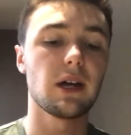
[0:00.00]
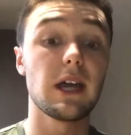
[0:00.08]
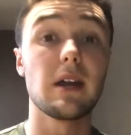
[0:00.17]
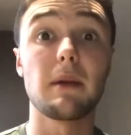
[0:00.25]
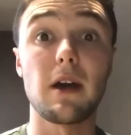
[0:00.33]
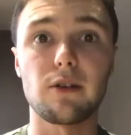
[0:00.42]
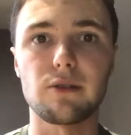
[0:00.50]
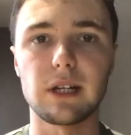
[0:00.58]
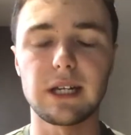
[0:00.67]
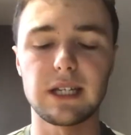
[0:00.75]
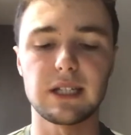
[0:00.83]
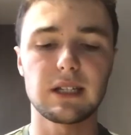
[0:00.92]
in America at
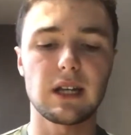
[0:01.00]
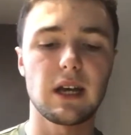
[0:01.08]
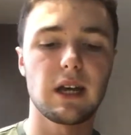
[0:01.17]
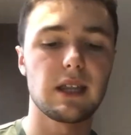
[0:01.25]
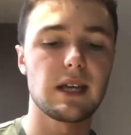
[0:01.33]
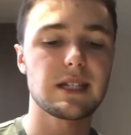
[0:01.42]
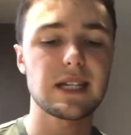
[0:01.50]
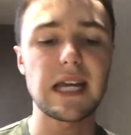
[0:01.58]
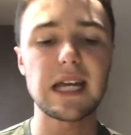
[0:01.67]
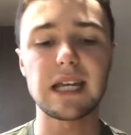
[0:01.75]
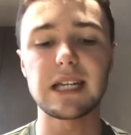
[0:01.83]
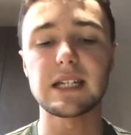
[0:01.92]
least, and they're
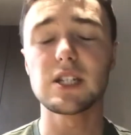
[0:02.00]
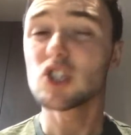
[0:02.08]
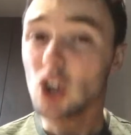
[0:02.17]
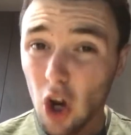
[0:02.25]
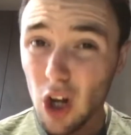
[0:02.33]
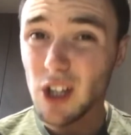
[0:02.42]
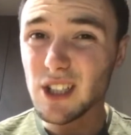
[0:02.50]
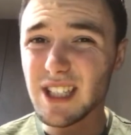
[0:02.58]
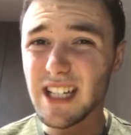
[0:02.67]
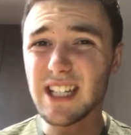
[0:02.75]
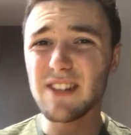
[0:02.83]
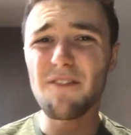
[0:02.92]
saying in dollars
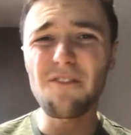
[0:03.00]
it's